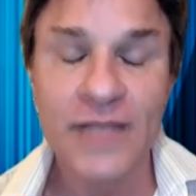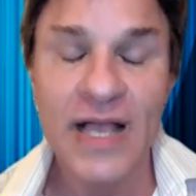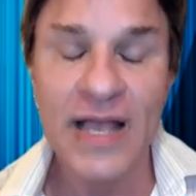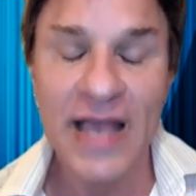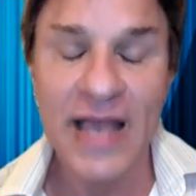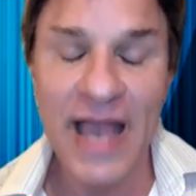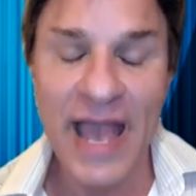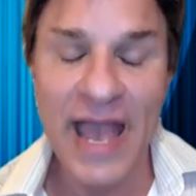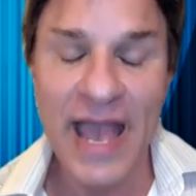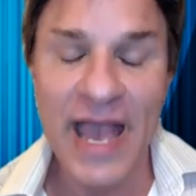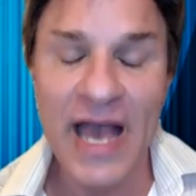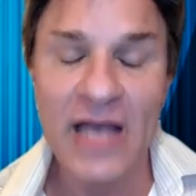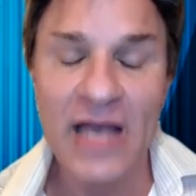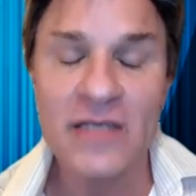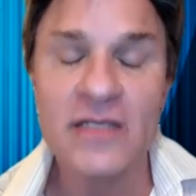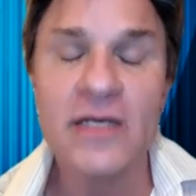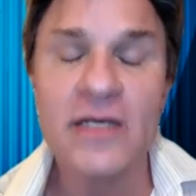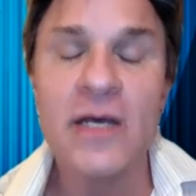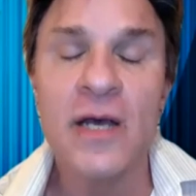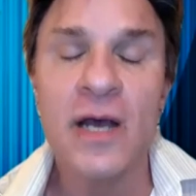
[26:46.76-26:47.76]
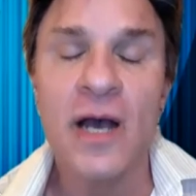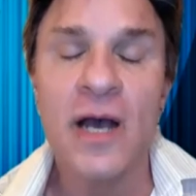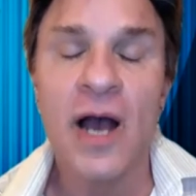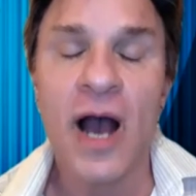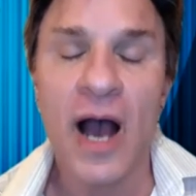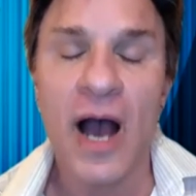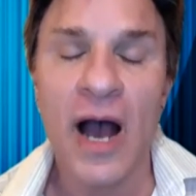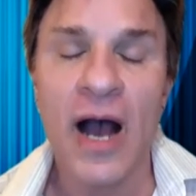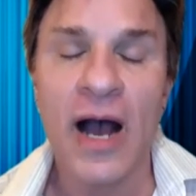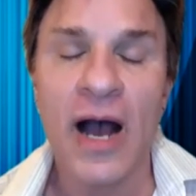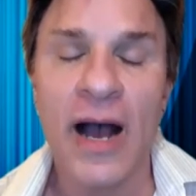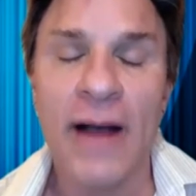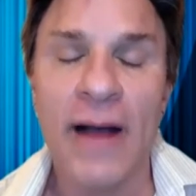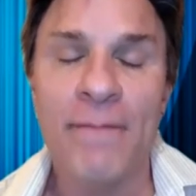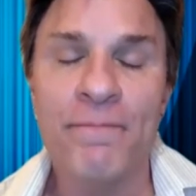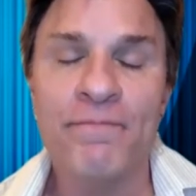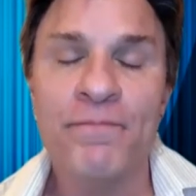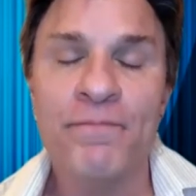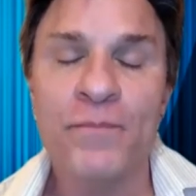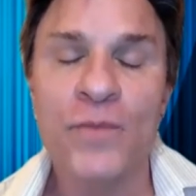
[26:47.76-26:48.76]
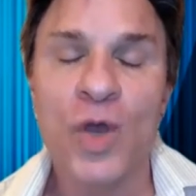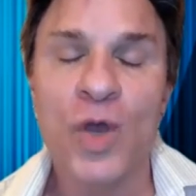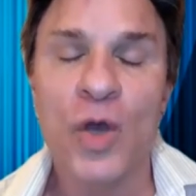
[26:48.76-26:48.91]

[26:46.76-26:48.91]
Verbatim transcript: and um,